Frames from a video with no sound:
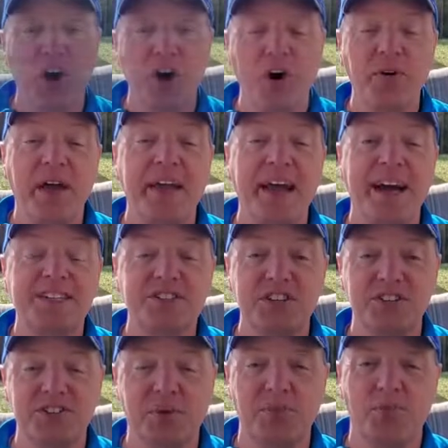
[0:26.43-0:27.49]
Okay guys,
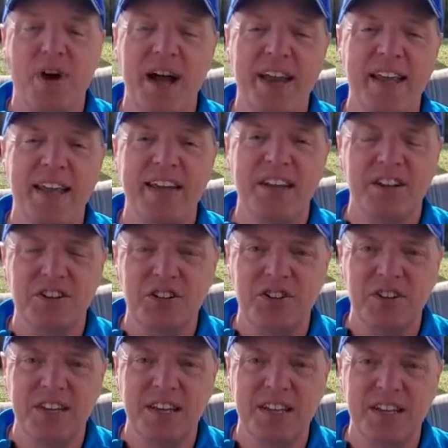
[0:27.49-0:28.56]
let's jump right in to
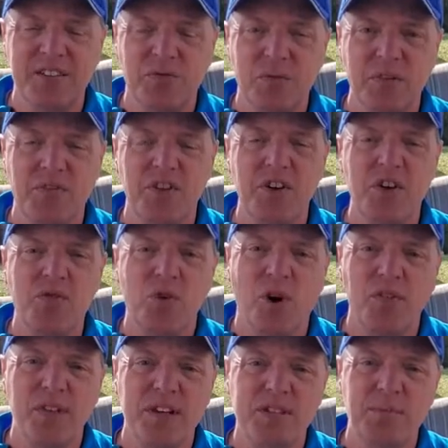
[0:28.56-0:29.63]
the review
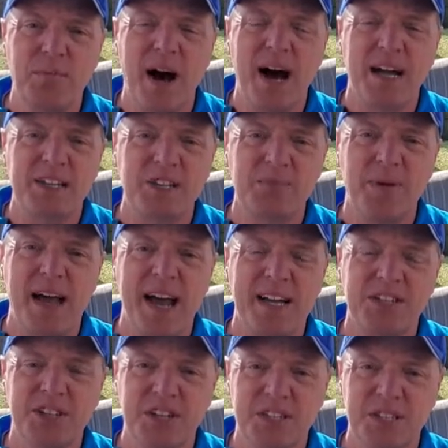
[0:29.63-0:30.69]
on this Mach
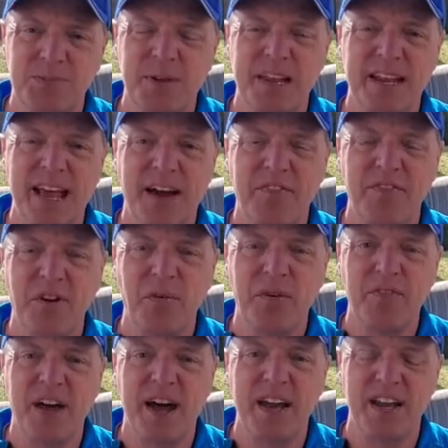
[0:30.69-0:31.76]
Smash spinning outfit
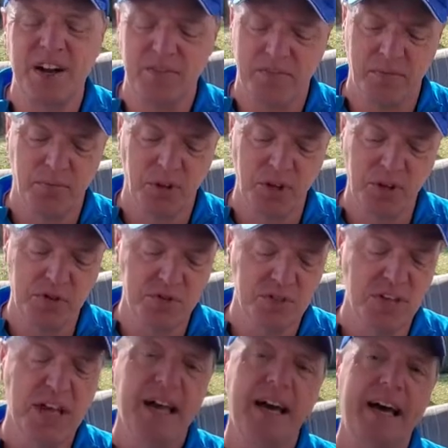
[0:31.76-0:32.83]
we've got here from
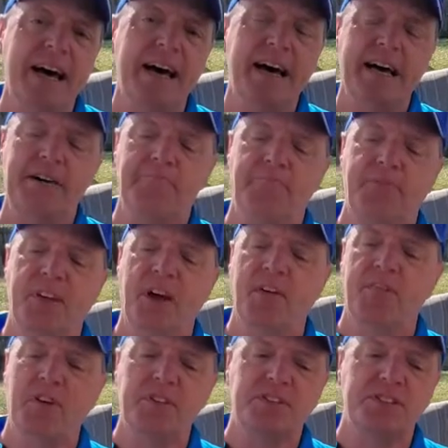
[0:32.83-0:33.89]
Lew's.
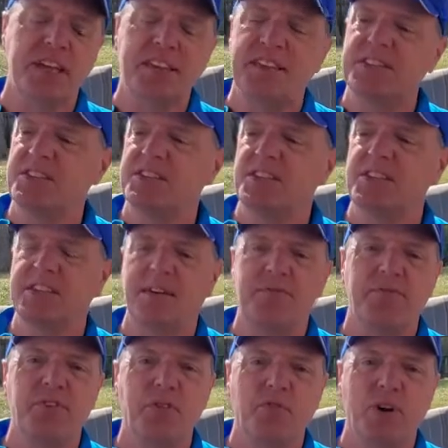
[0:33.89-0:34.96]
First thing, this is a
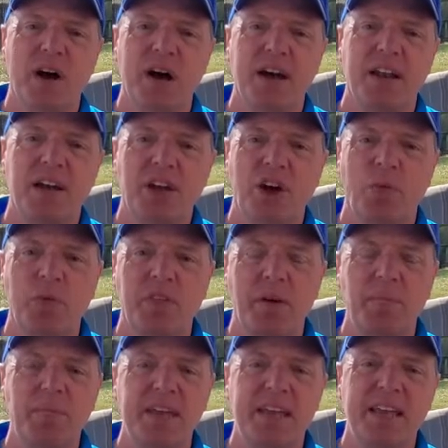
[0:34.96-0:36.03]
7-foot rod with a
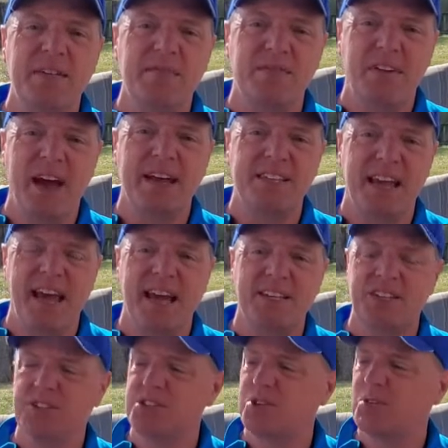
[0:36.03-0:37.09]
medium fast
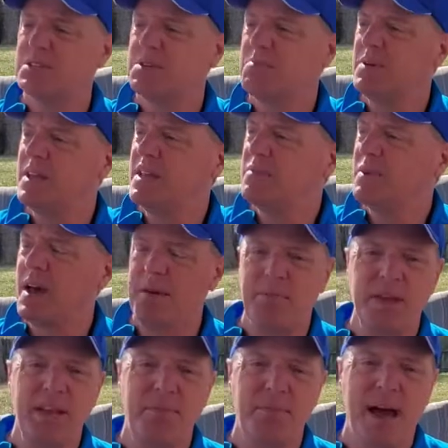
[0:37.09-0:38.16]
action, so it's a medium, kind of
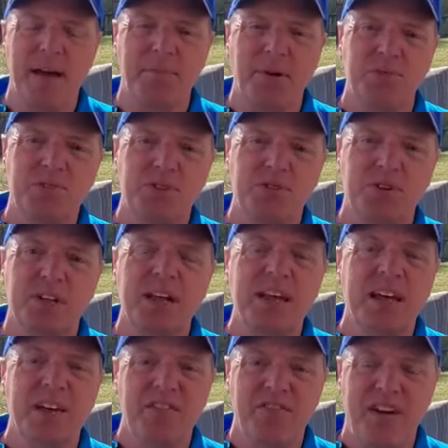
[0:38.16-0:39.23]
medium backbone to it,
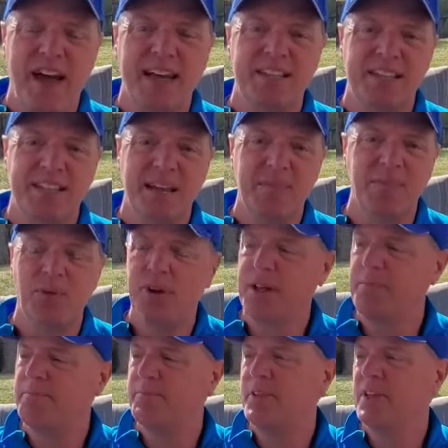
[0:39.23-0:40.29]
fast tip on it.